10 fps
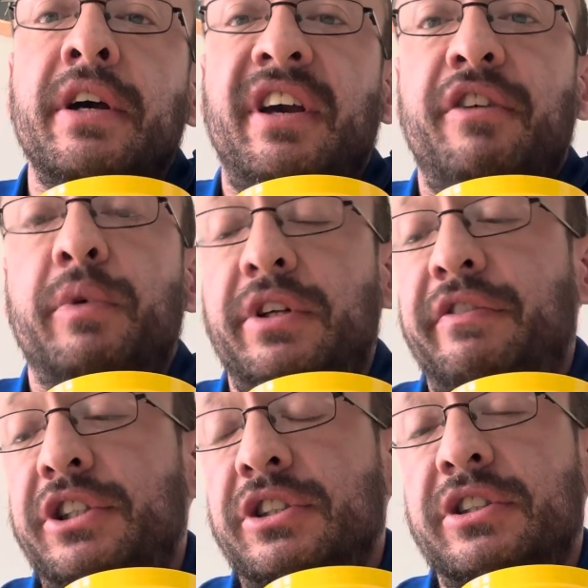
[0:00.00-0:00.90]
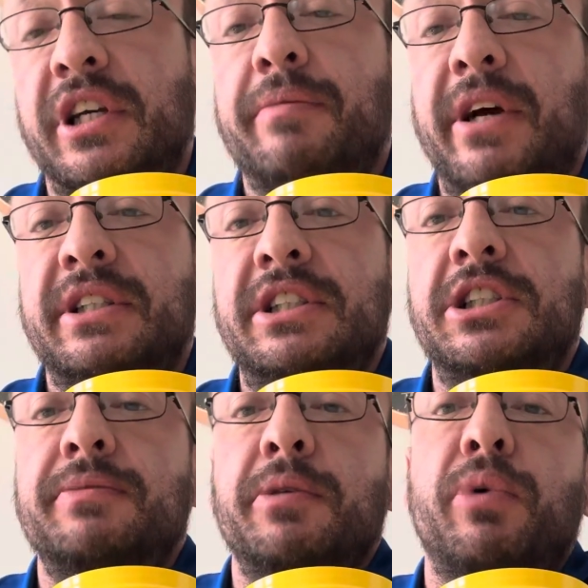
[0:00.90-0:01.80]
If we're deficient in zinc and
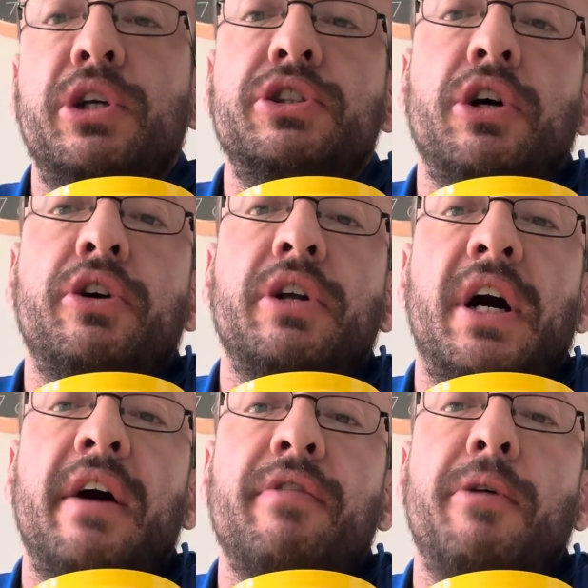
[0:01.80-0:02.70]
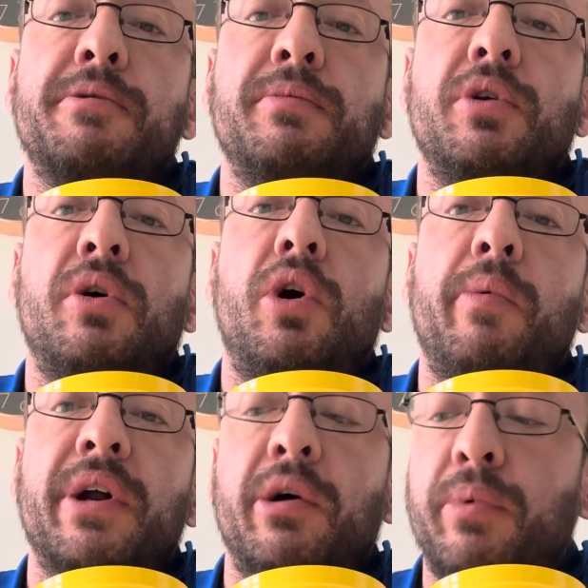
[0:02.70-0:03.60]
magnesium, your body's not going to have optimal
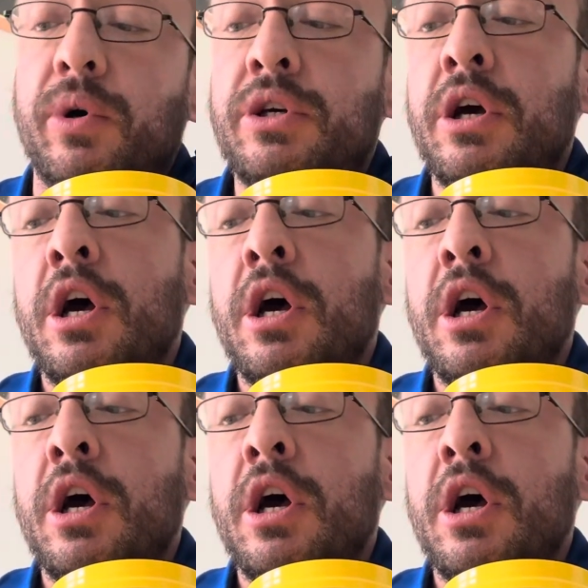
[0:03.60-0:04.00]
hormone output,